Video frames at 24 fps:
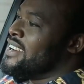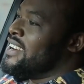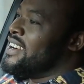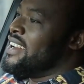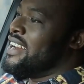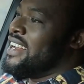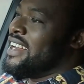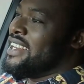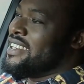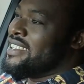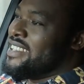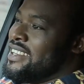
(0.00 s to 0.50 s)

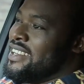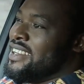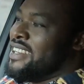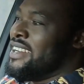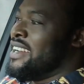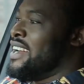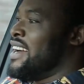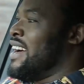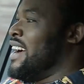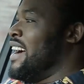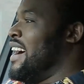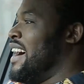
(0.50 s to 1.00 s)
Honestly,
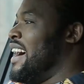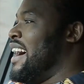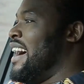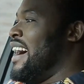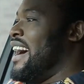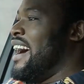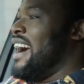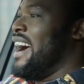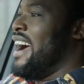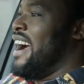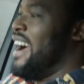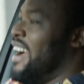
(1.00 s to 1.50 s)

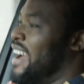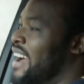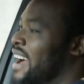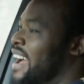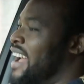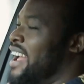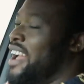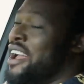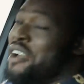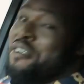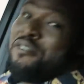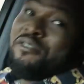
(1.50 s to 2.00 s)

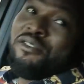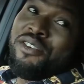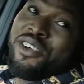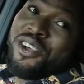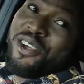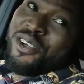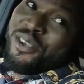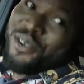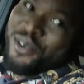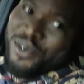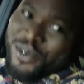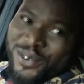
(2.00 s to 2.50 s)
I envy
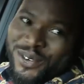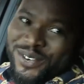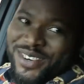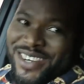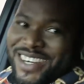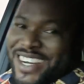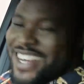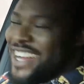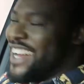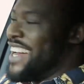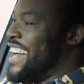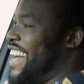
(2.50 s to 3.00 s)
you.
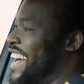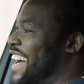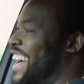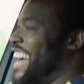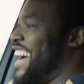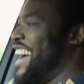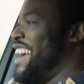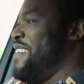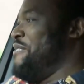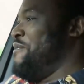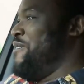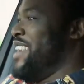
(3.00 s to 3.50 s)

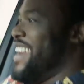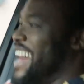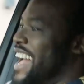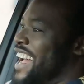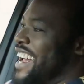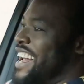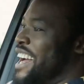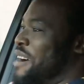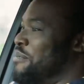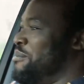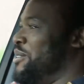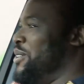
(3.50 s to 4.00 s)
I feel
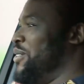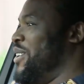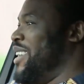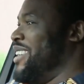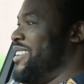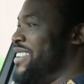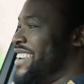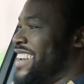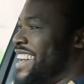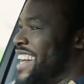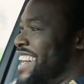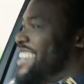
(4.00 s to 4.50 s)
like I'm the
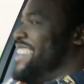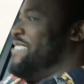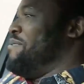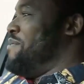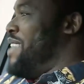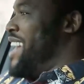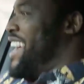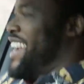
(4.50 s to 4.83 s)
one getting